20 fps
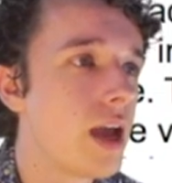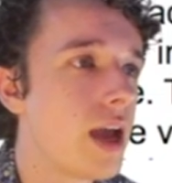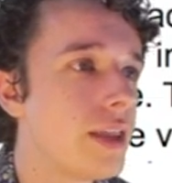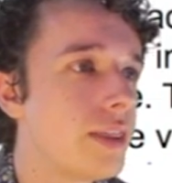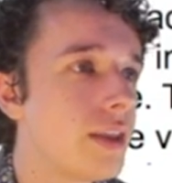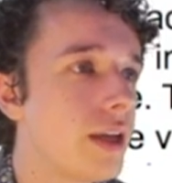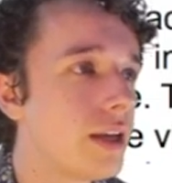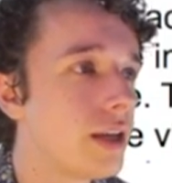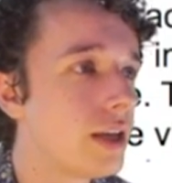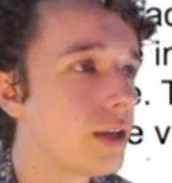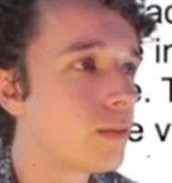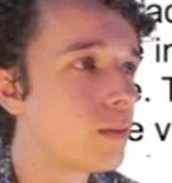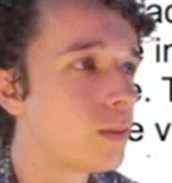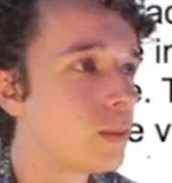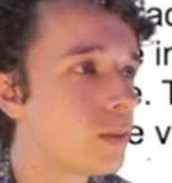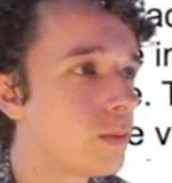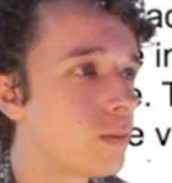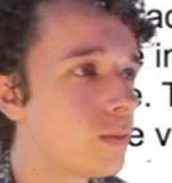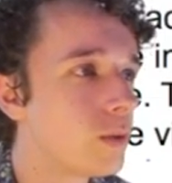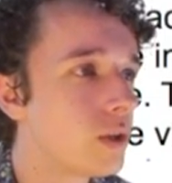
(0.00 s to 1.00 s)
And then it
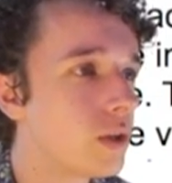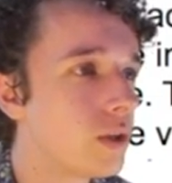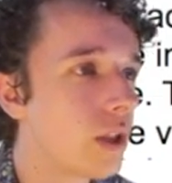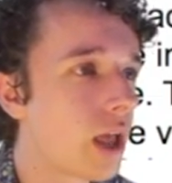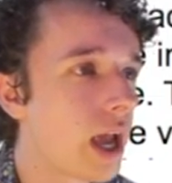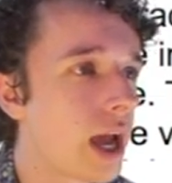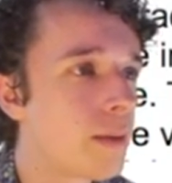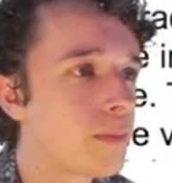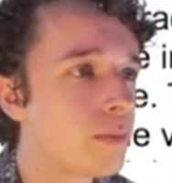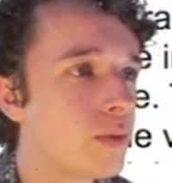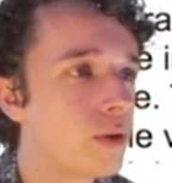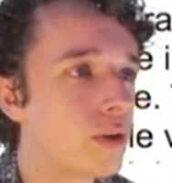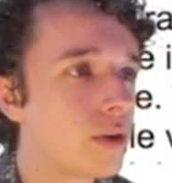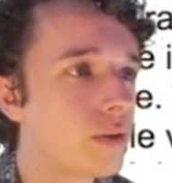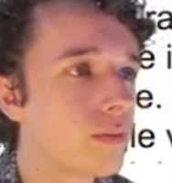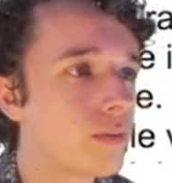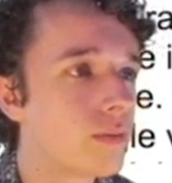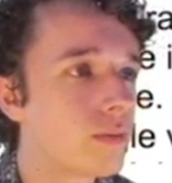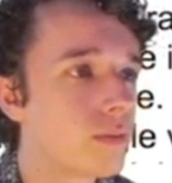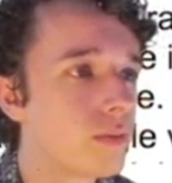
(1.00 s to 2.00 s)
will
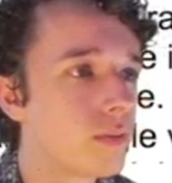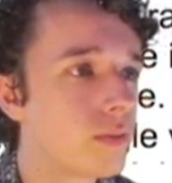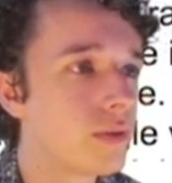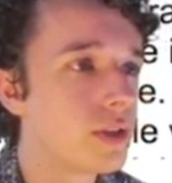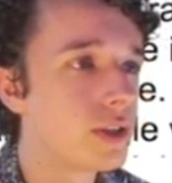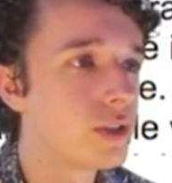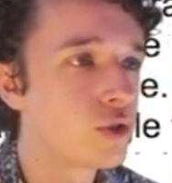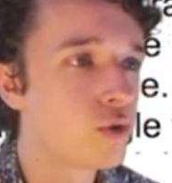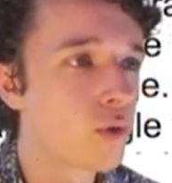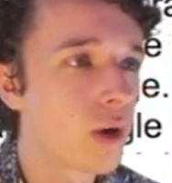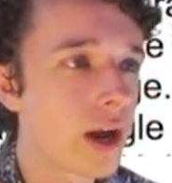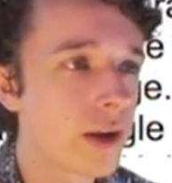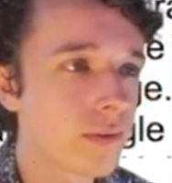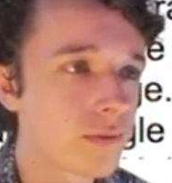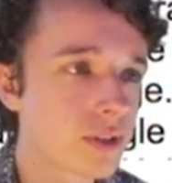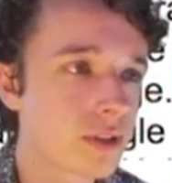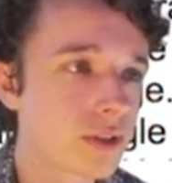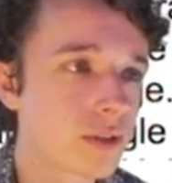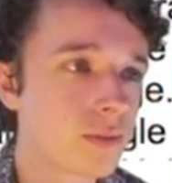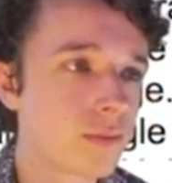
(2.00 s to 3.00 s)
output these
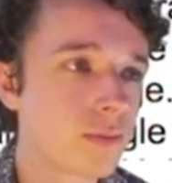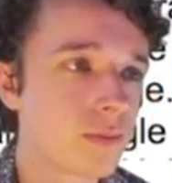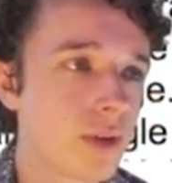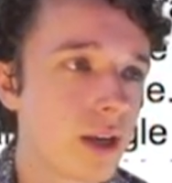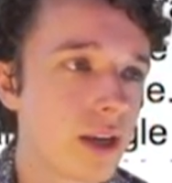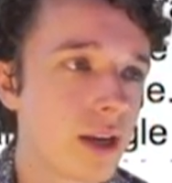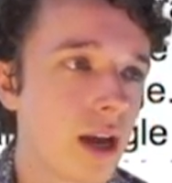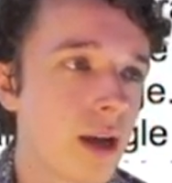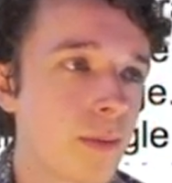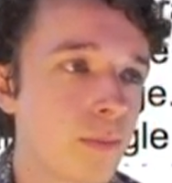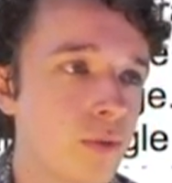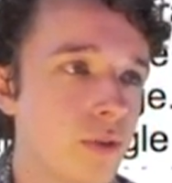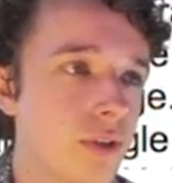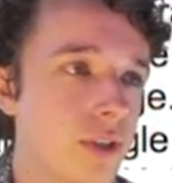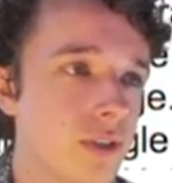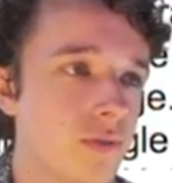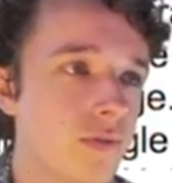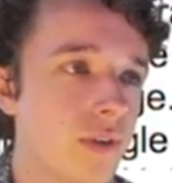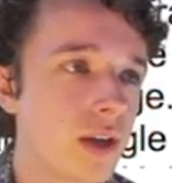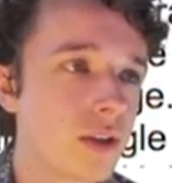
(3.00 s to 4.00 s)
graphs and output
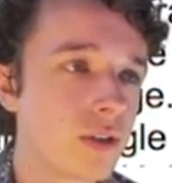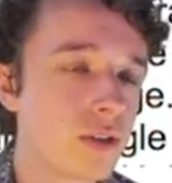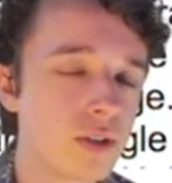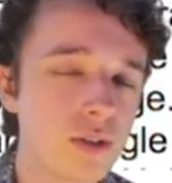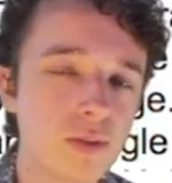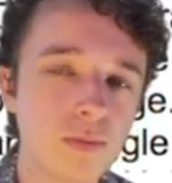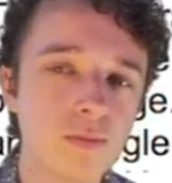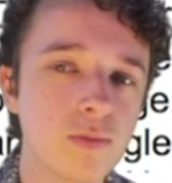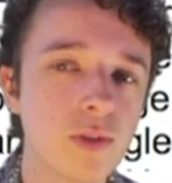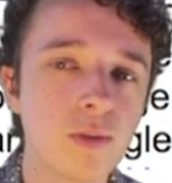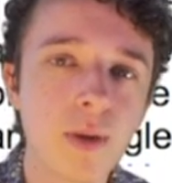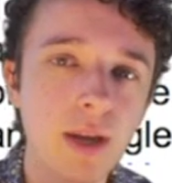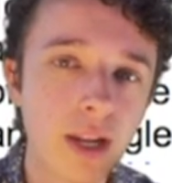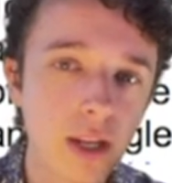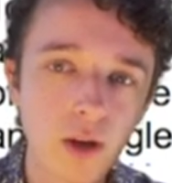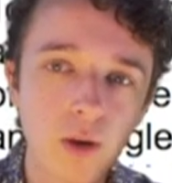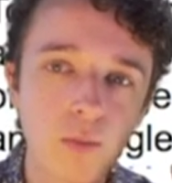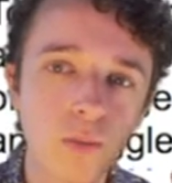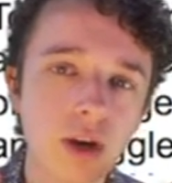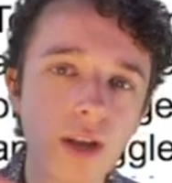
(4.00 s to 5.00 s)
these values
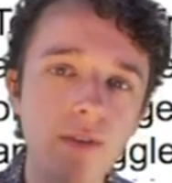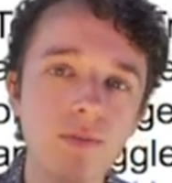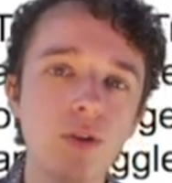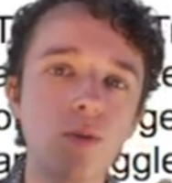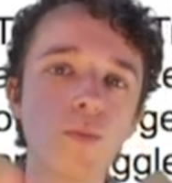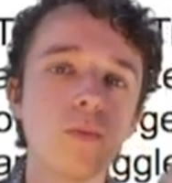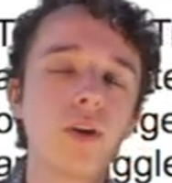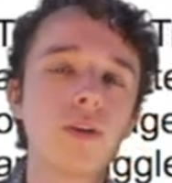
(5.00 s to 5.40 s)
depending on whatever you